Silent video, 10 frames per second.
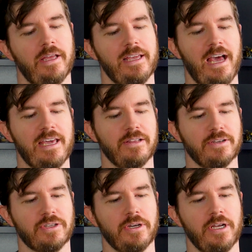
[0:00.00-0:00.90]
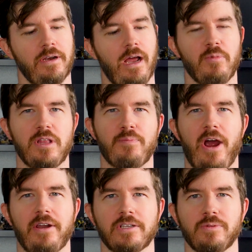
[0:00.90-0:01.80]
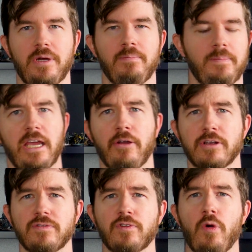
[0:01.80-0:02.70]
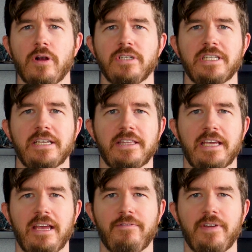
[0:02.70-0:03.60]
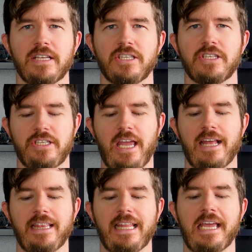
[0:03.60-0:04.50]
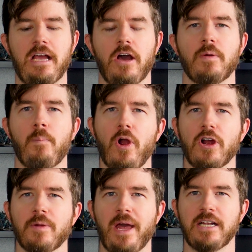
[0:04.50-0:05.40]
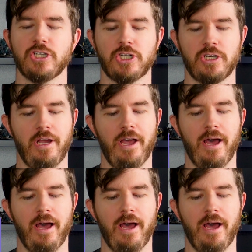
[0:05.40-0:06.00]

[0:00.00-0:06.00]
Yeah, he looks good. I'm really proud of this one. Here is, of course, the infamous Stan Lee on a park bench.